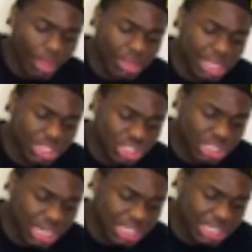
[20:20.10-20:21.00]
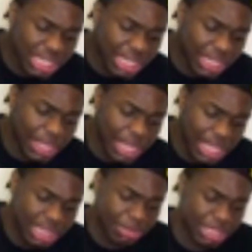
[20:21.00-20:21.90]
That's just kind of saying,
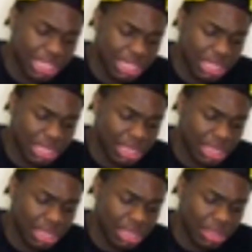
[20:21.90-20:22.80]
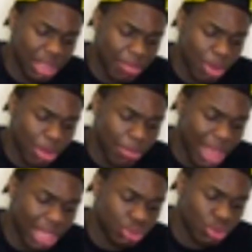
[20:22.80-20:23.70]
hey, let me take a moment
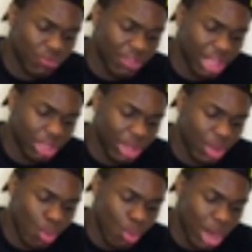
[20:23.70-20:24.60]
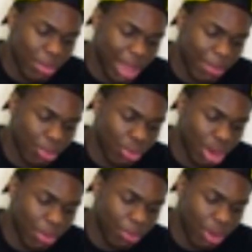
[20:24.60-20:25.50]
back to evaluate where my
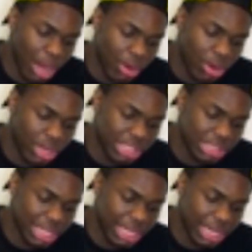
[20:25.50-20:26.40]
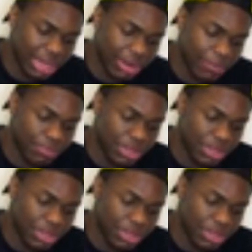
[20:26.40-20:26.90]
priorities lay here.